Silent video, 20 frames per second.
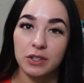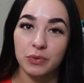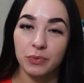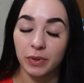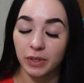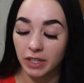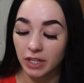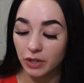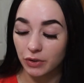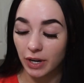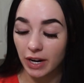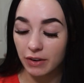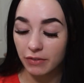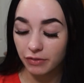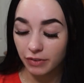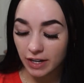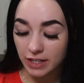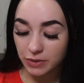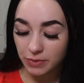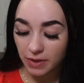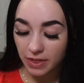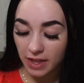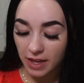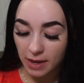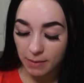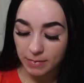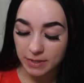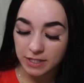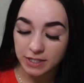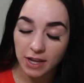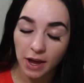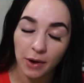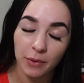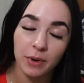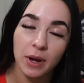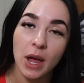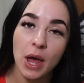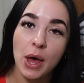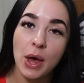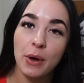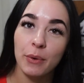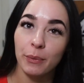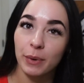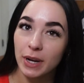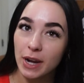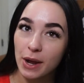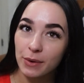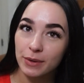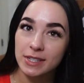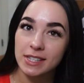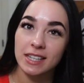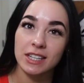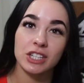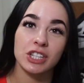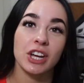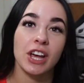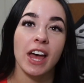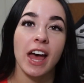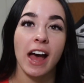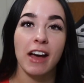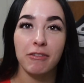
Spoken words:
is really great friends with him, so we know it's legit.